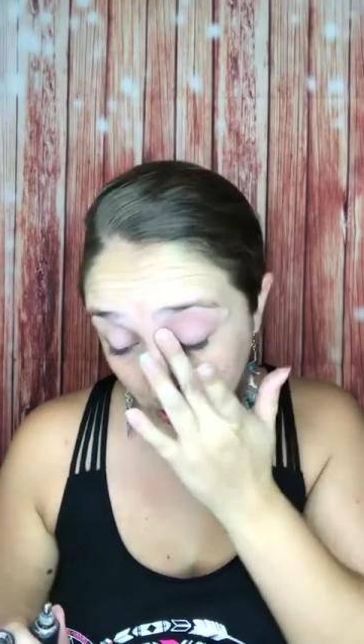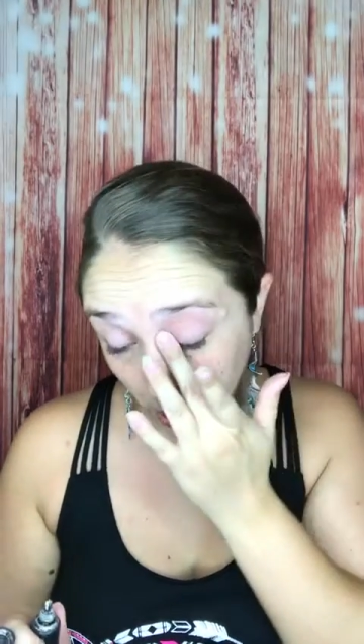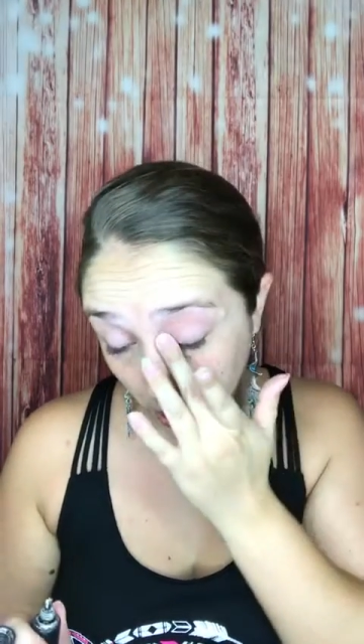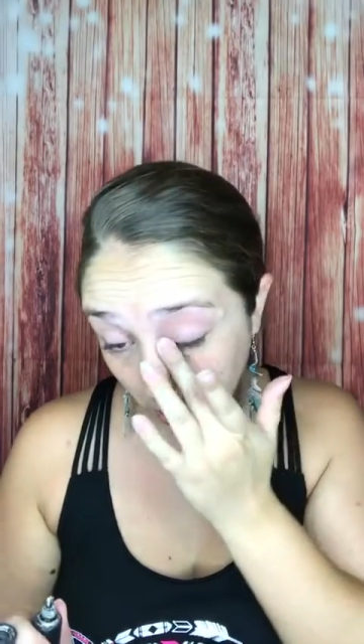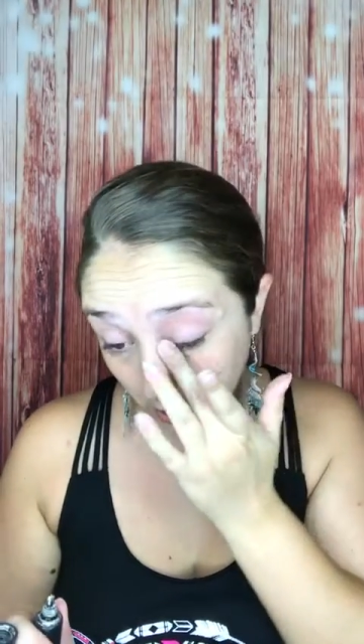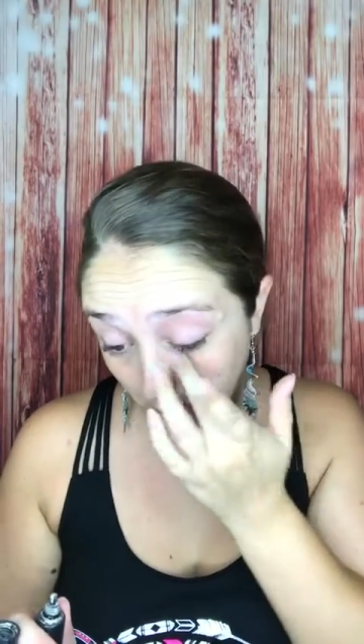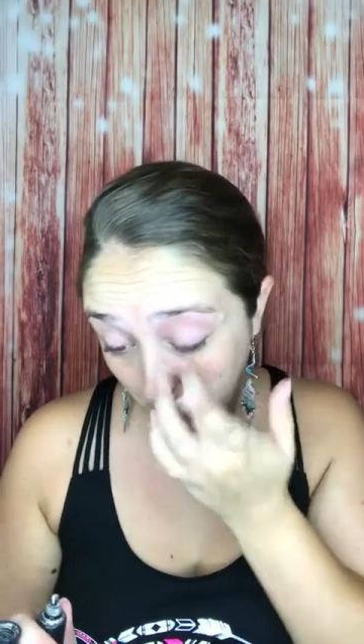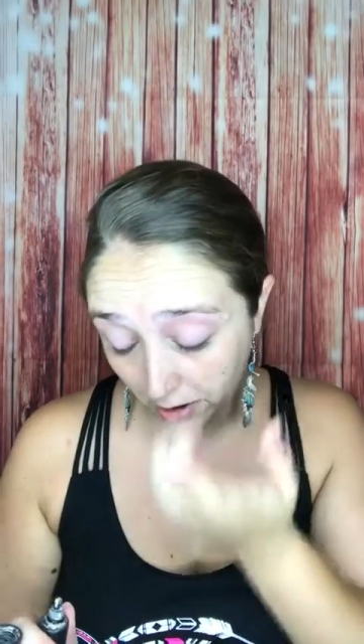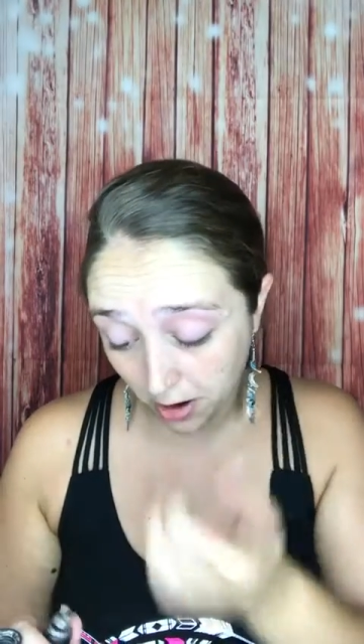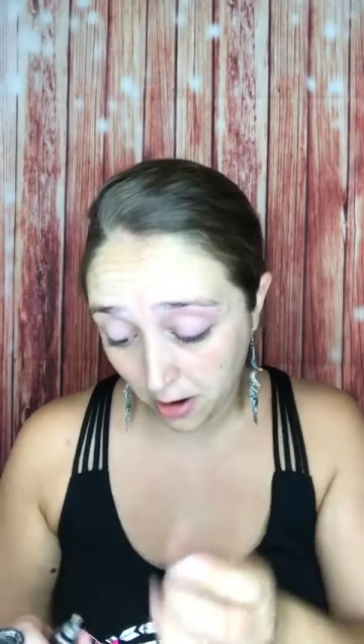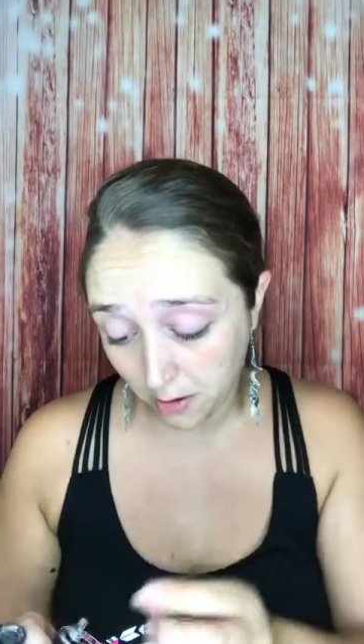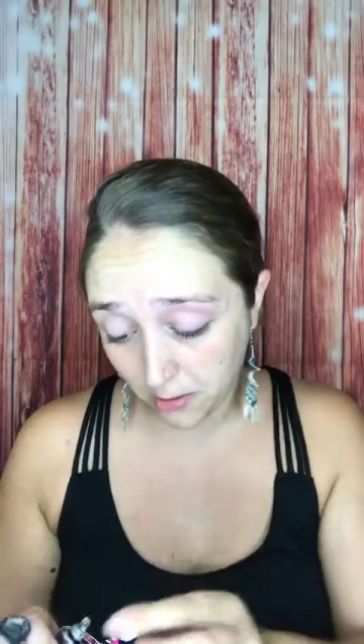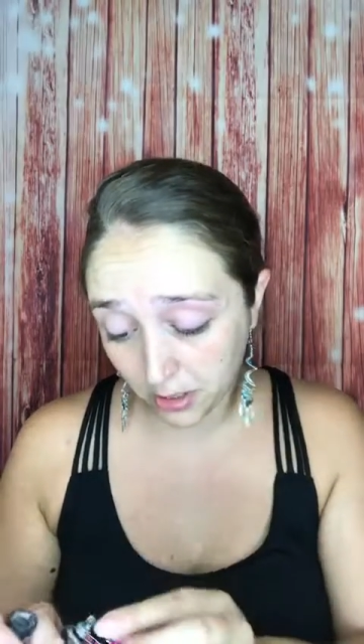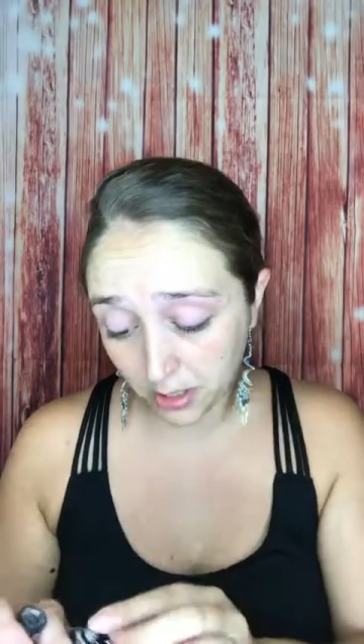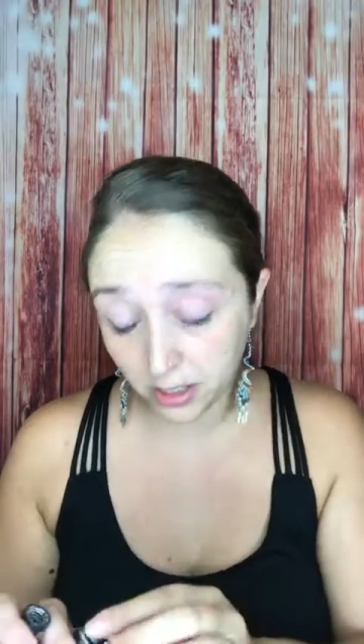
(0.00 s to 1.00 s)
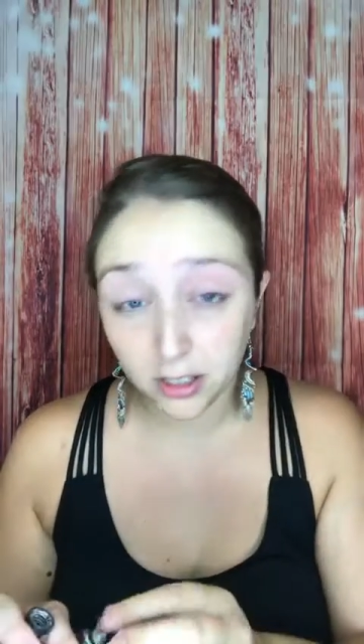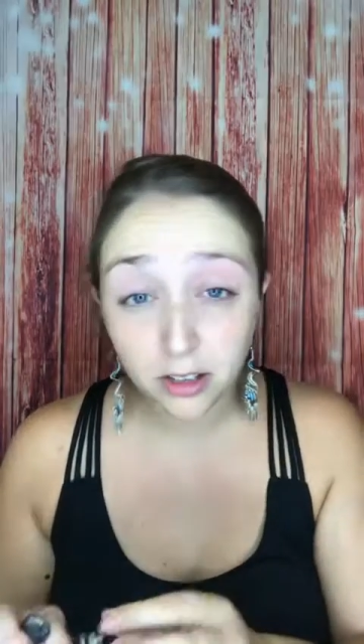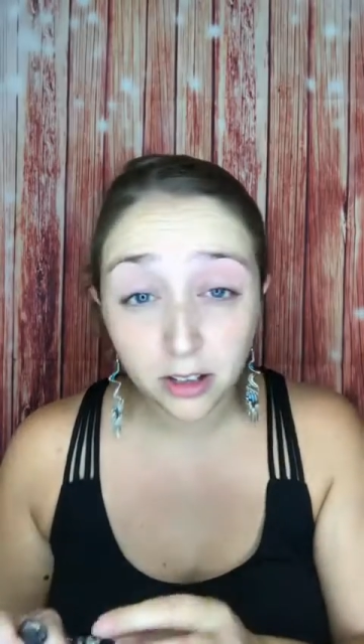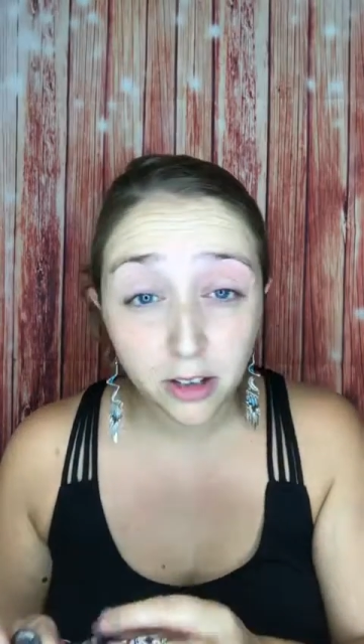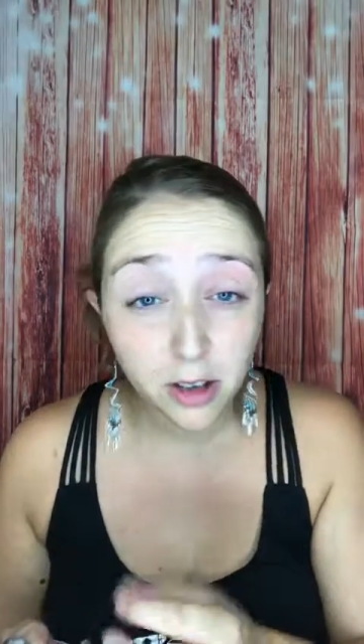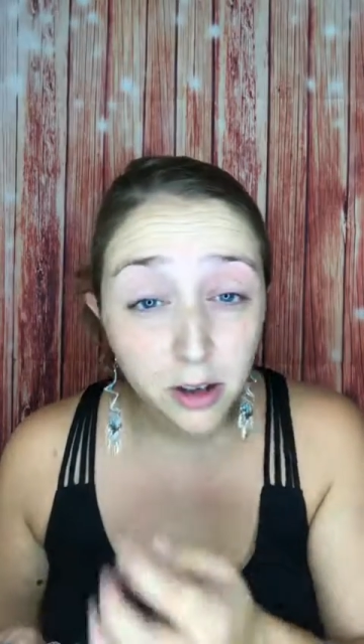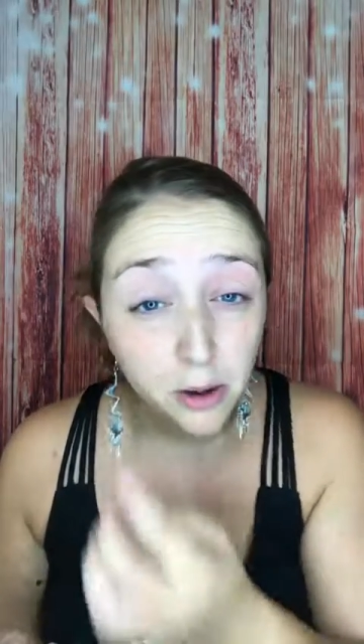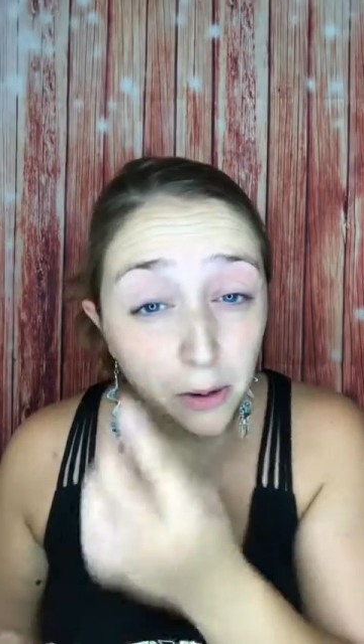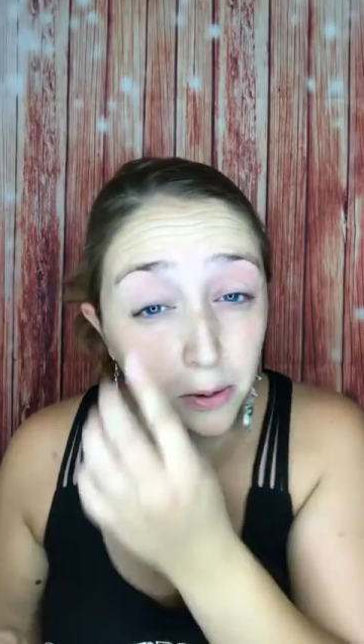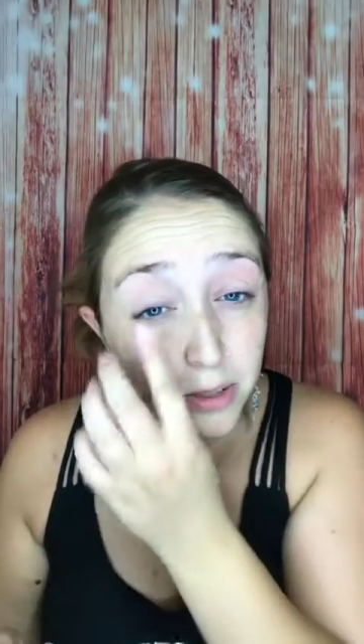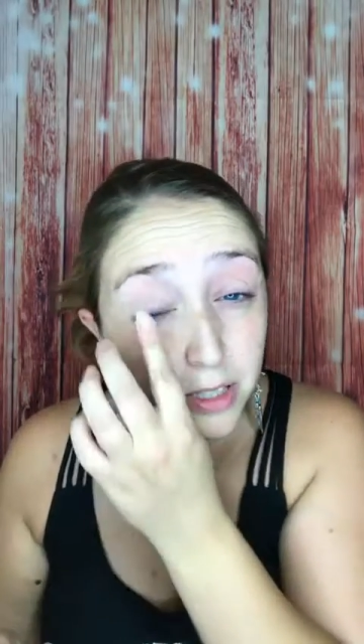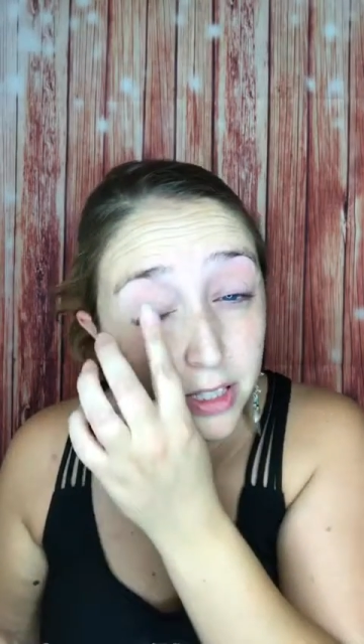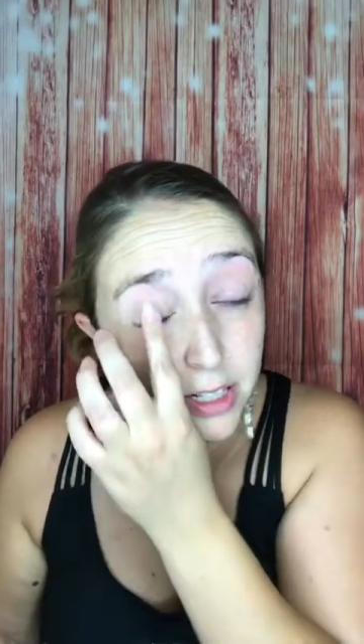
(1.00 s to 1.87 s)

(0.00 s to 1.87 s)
try to figure out what's